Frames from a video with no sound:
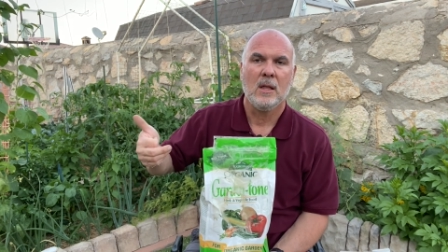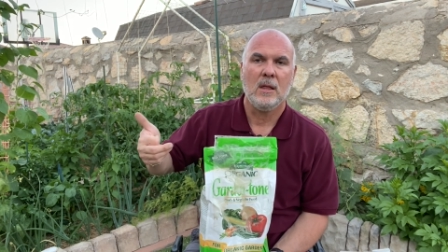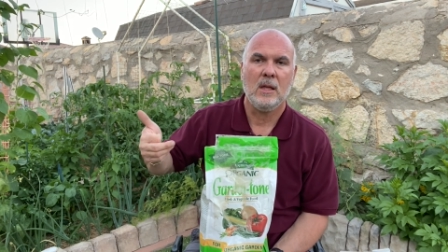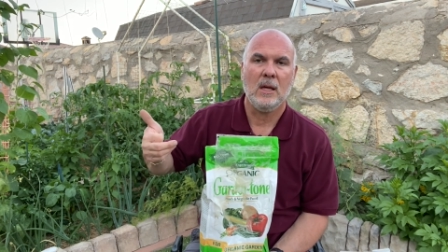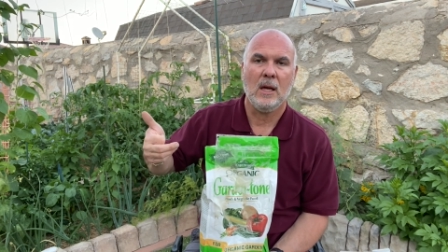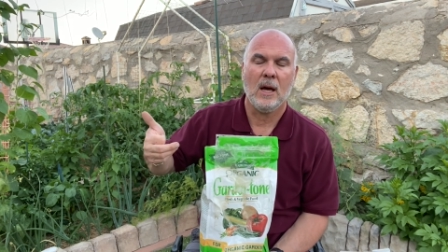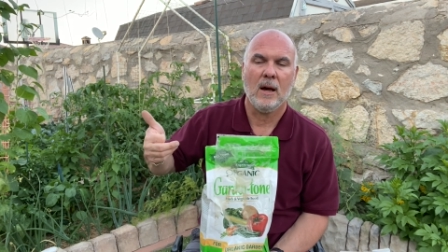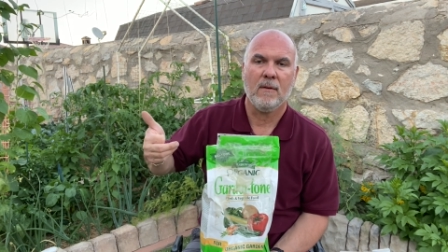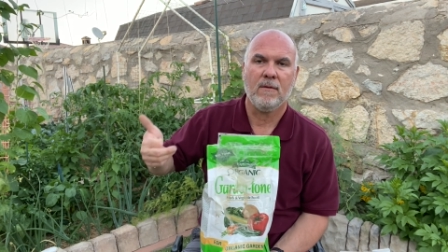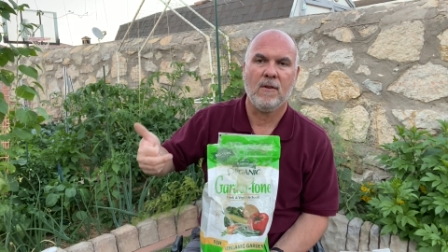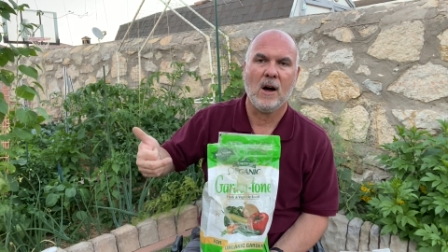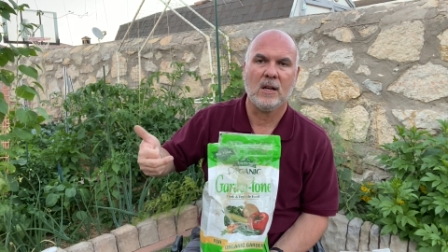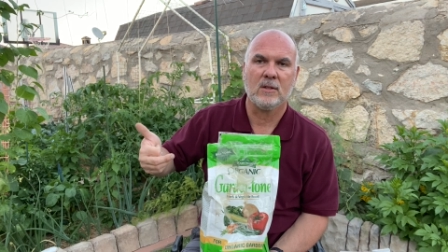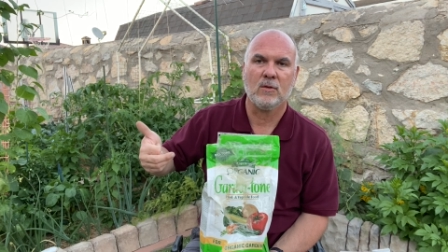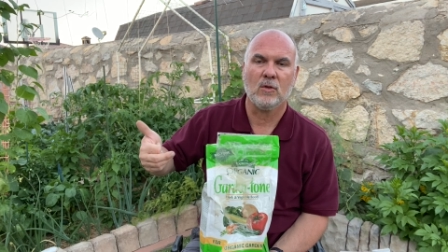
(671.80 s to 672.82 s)
the uh,
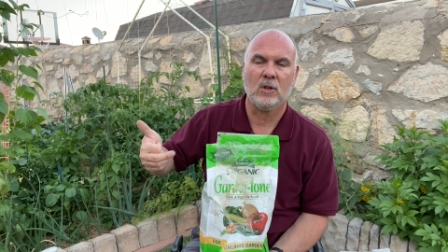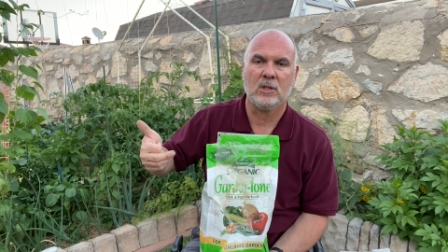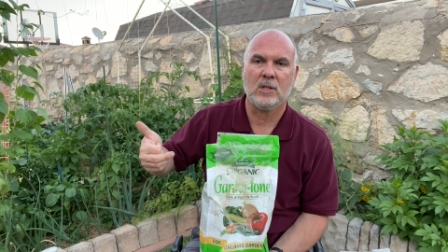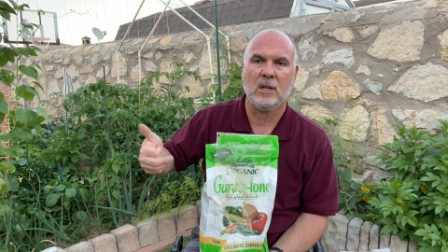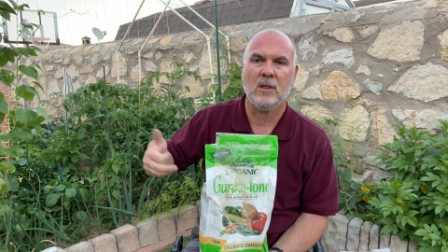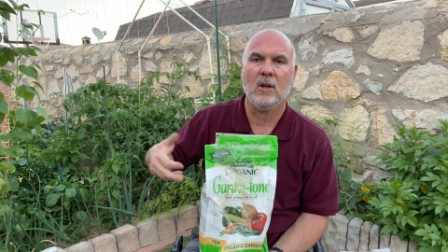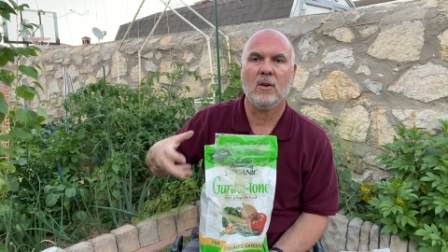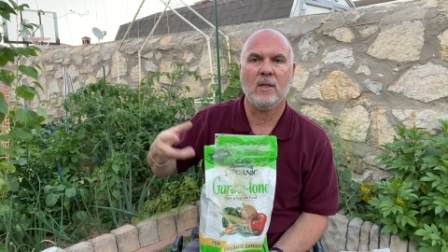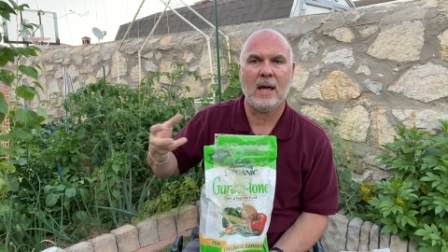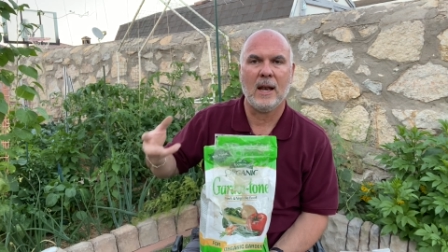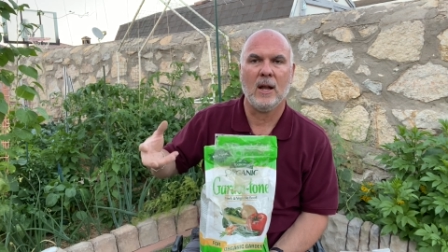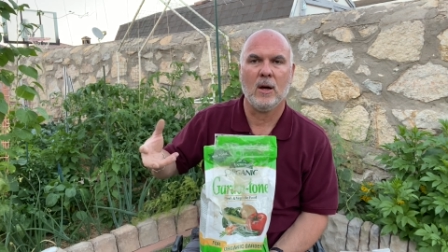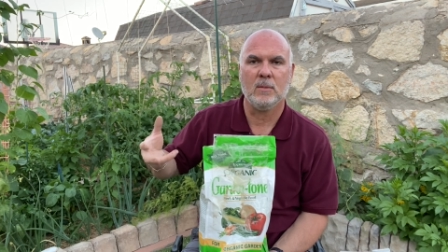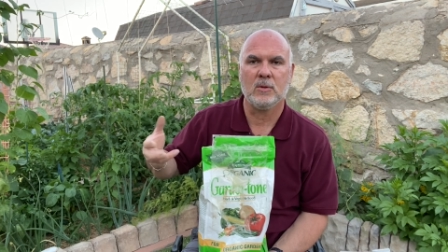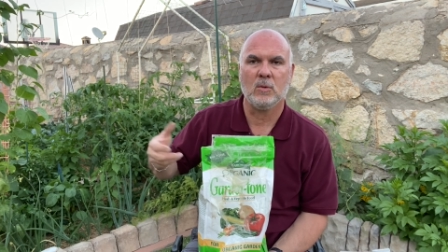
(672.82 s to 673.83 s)
phosphorus in there that
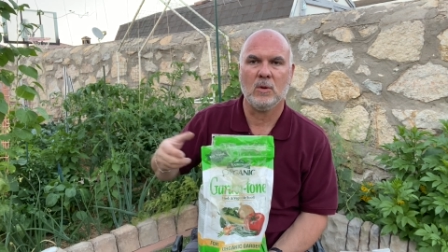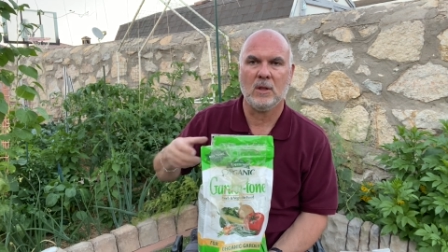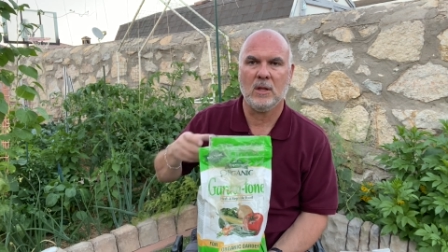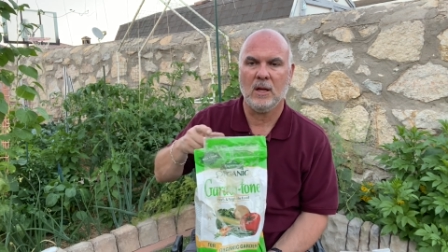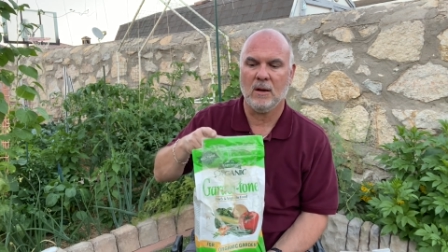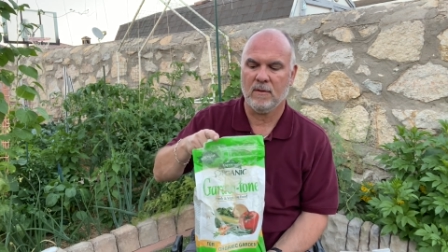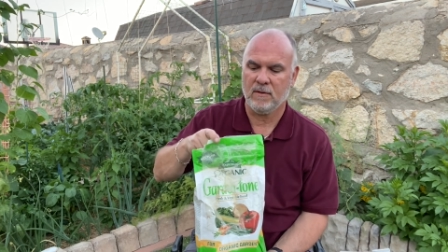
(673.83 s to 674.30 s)
helps with the uh,